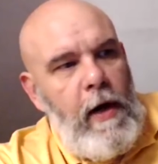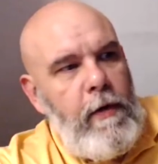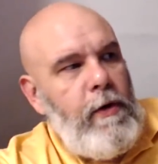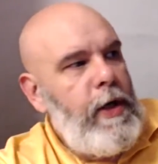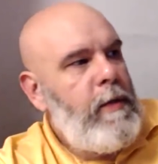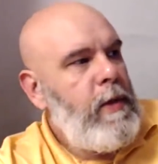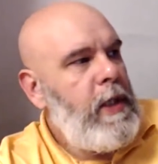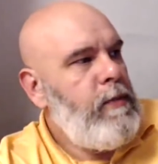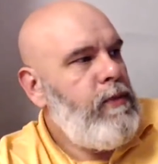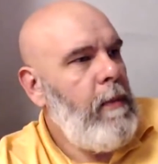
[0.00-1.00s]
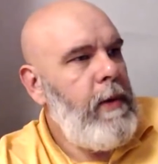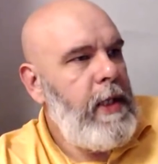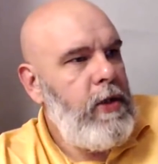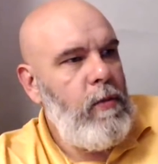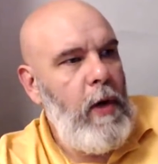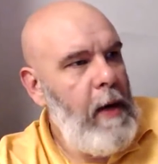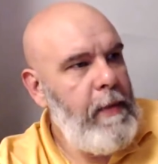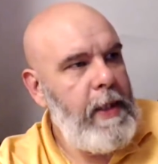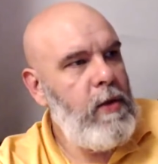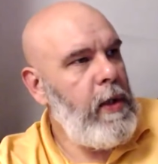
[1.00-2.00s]
Christmas is probably somewhere
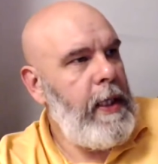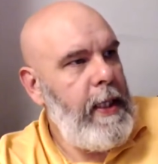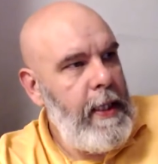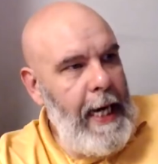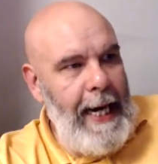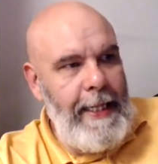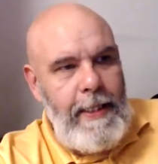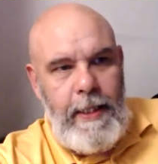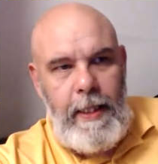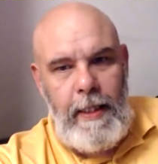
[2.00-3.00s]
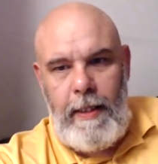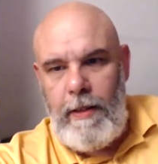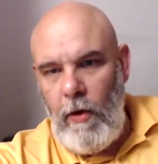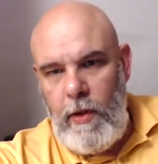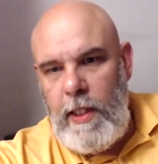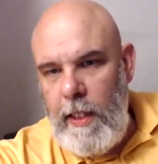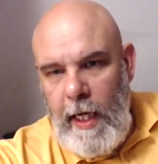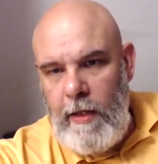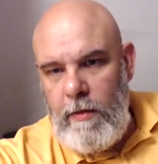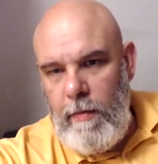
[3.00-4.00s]
between 80,
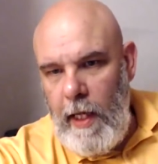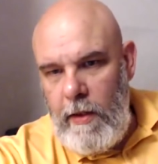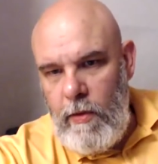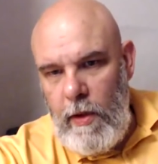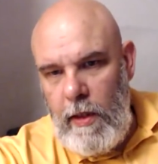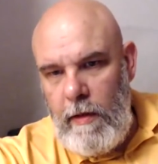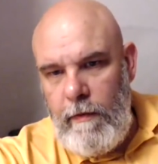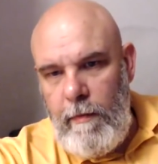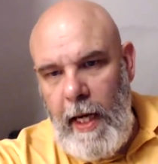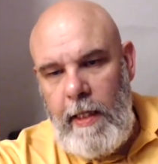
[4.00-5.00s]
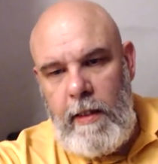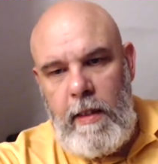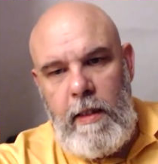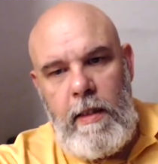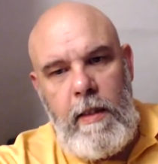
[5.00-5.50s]
90,000 pounds worth of maintenance.